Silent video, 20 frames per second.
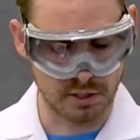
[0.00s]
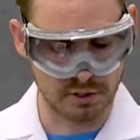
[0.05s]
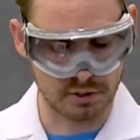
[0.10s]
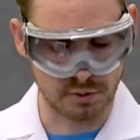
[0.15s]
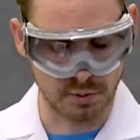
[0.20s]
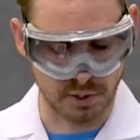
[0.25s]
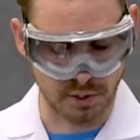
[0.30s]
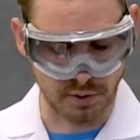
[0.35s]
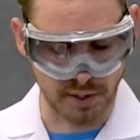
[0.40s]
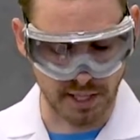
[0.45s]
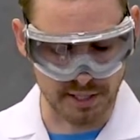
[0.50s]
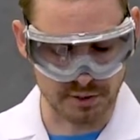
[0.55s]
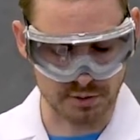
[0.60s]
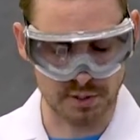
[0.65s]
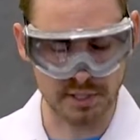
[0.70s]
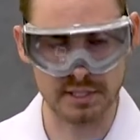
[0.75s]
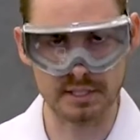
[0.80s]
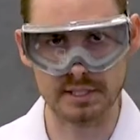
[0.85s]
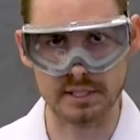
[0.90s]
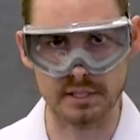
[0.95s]
to a
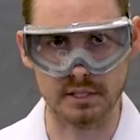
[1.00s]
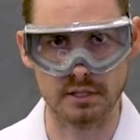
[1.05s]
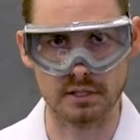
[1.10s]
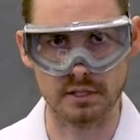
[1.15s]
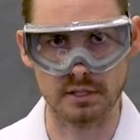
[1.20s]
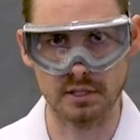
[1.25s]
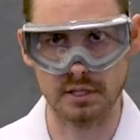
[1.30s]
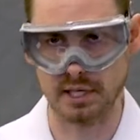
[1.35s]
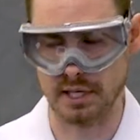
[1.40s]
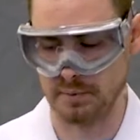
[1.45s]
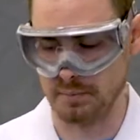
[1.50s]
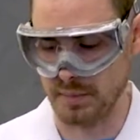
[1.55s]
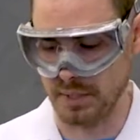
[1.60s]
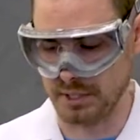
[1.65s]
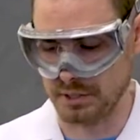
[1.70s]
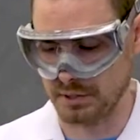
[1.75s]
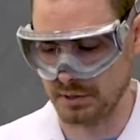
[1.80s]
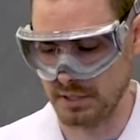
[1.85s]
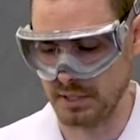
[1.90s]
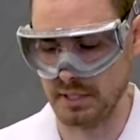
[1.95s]
graduated cylinder and
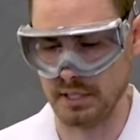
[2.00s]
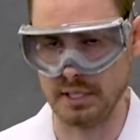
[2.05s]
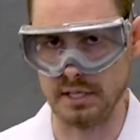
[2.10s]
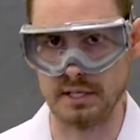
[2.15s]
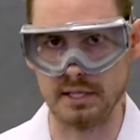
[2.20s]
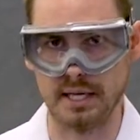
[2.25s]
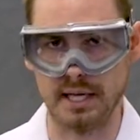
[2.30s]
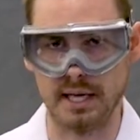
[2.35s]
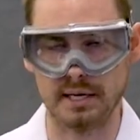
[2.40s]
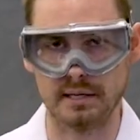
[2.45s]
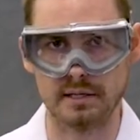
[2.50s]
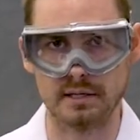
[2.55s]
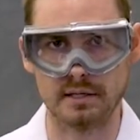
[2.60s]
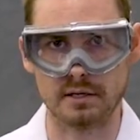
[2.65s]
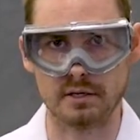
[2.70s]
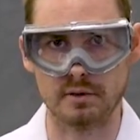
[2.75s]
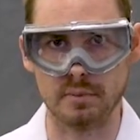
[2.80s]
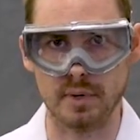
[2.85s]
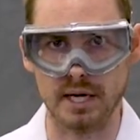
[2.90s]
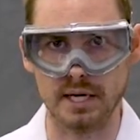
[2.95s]
measure it in the
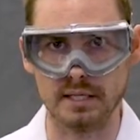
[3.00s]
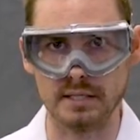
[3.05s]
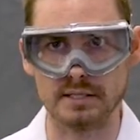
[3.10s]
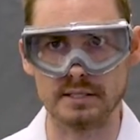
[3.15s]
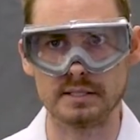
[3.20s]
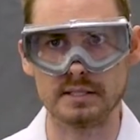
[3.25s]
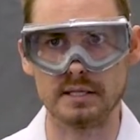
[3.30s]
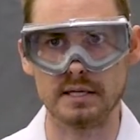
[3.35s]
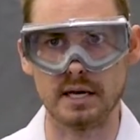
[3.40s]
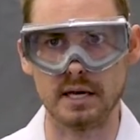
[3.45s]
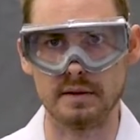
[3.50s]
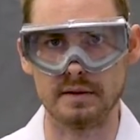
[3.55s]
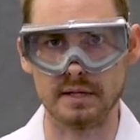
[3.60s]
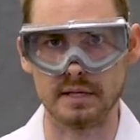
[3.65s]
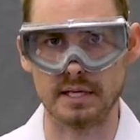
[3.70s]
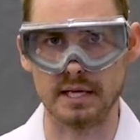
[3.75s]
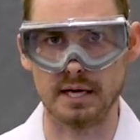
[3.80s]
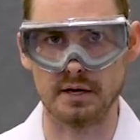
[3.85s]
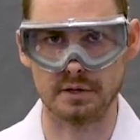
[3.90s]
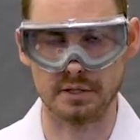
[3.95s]
analytical balance and
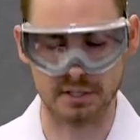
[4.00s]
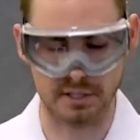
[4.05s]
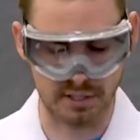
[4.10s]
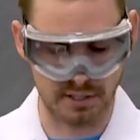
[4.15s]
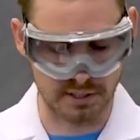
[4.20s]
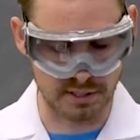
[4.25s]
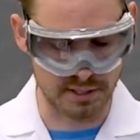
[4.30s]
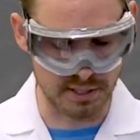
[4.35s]
then calculate the